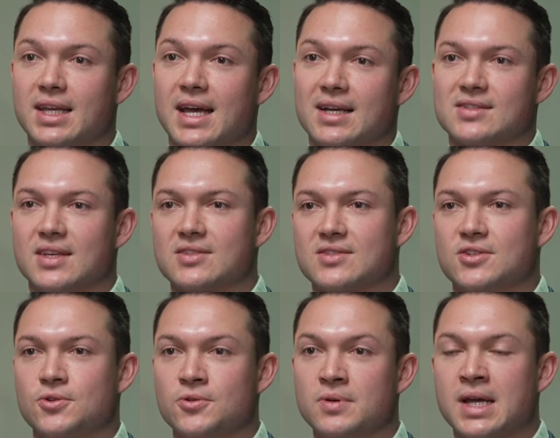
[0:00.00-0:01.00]
access
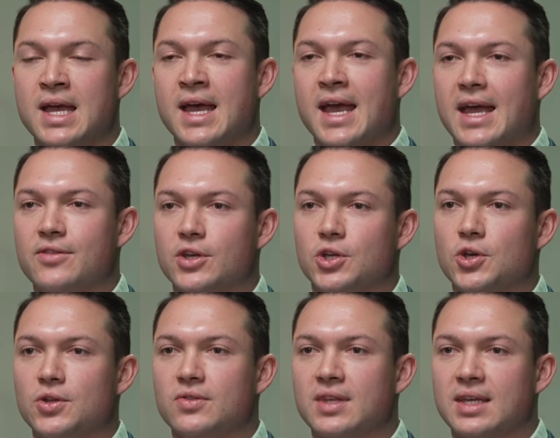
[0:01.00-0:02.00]
to. And the
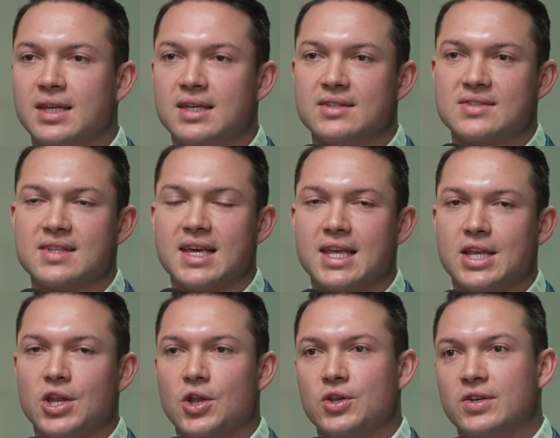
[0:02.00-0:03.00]
good thing is that